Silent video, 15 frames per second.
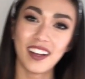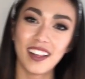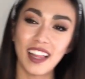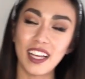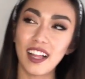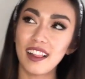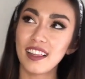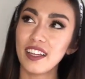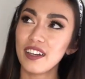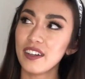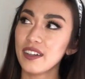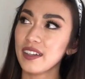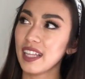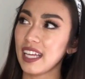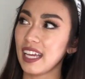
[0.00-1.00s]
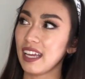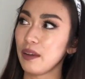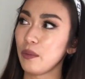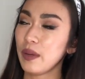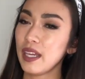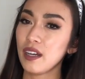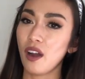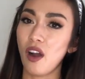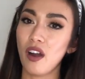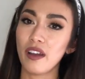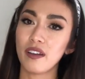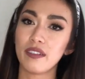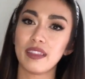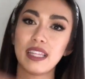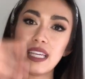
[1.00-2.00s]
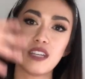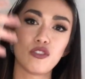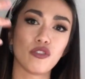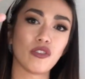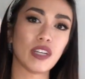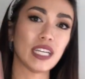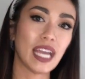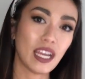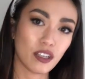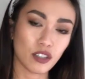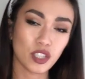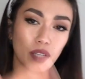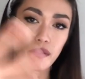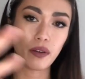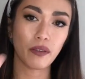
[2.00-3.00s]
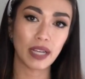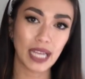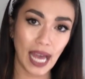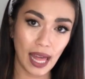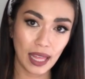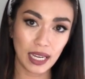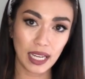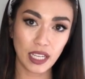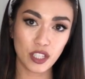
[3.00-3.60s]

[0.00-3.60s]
Like literally, we are the creators of our reality.